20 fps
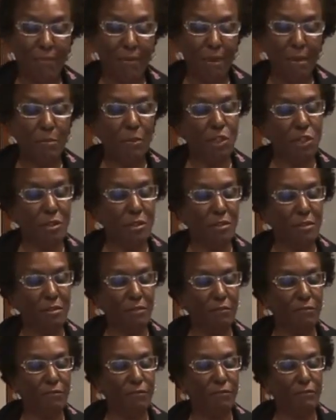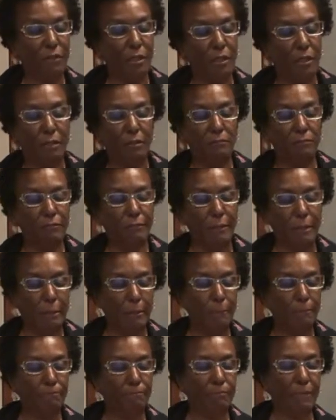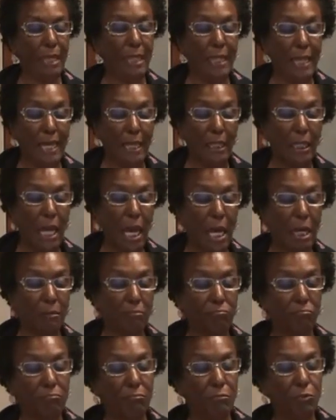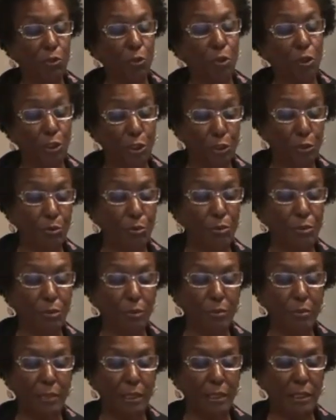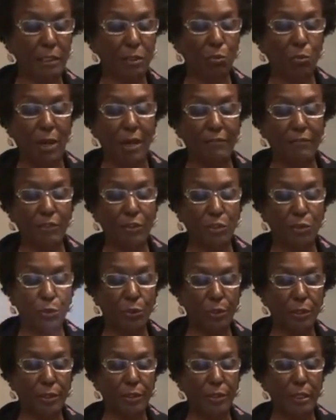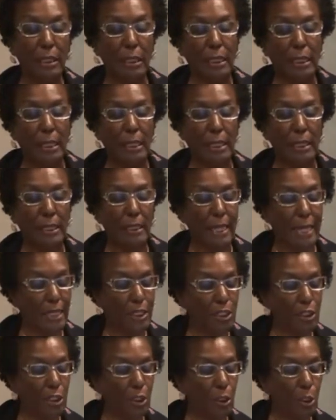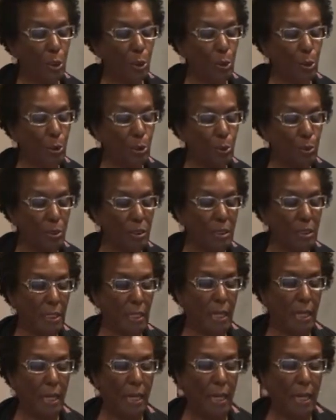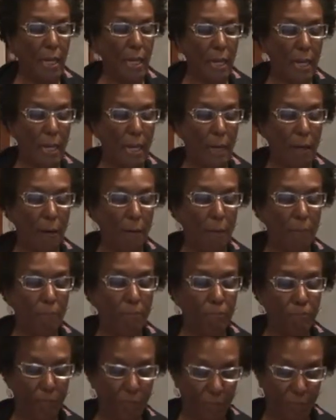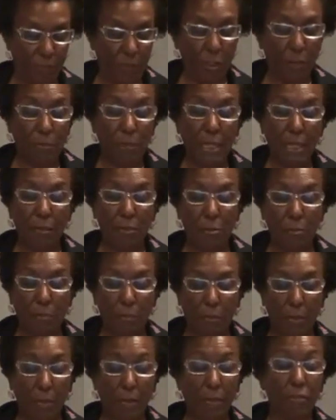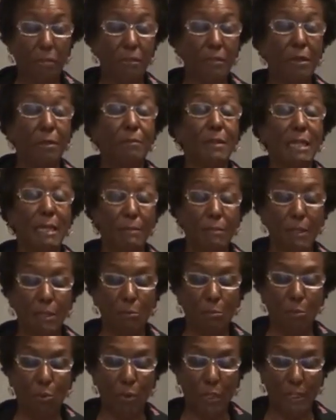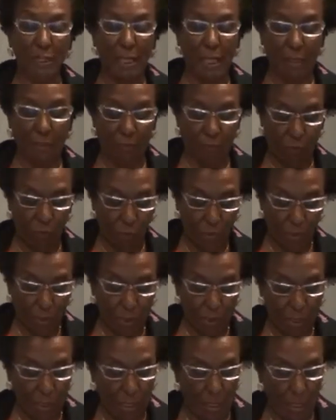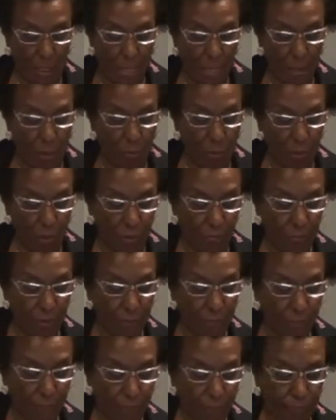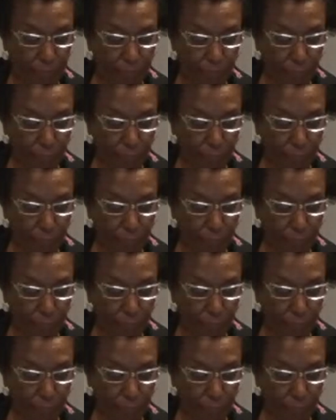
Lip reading: images of Alain Locke, George Schuler with his wife and daughter, Langston Hughes, W.E.B. Du Bois, and of course, Hale Woodruff.